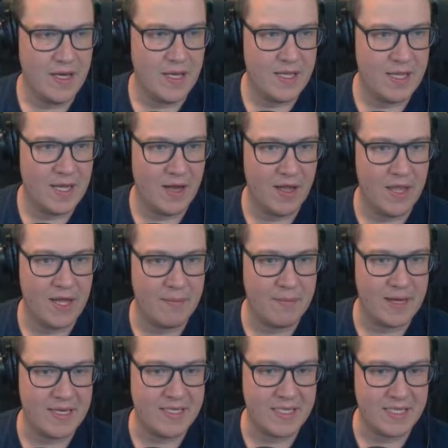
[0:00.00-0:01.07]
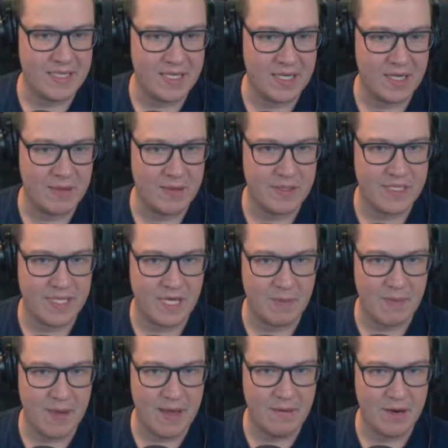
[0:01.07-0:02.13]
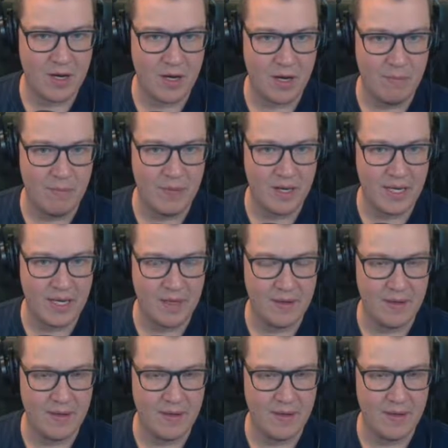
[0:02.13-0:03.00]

And then on that basic tank we stick a power combi